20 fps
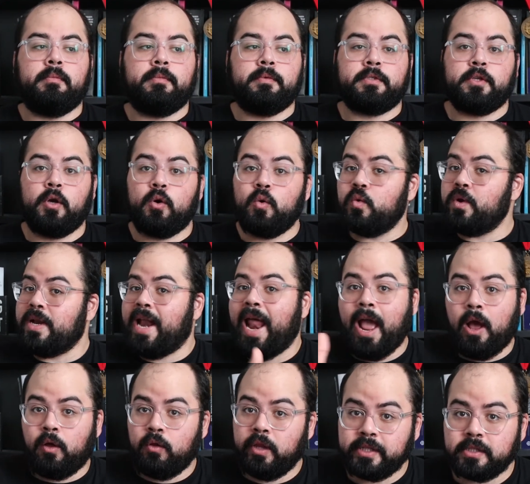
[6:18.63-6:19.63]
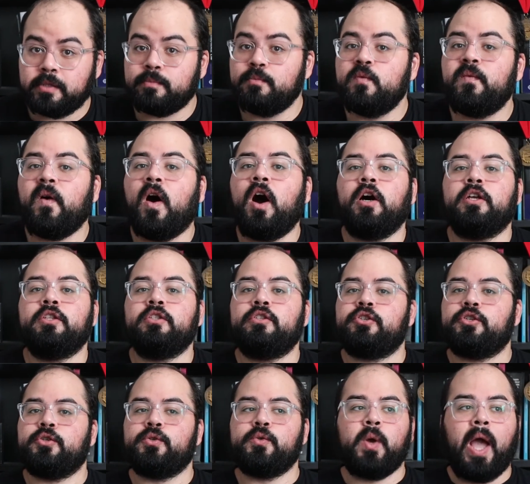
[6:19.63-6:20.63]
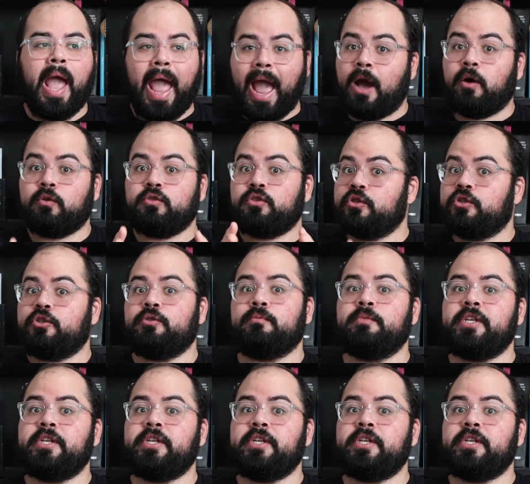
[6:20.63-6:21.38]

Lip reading: So now let's move on to how social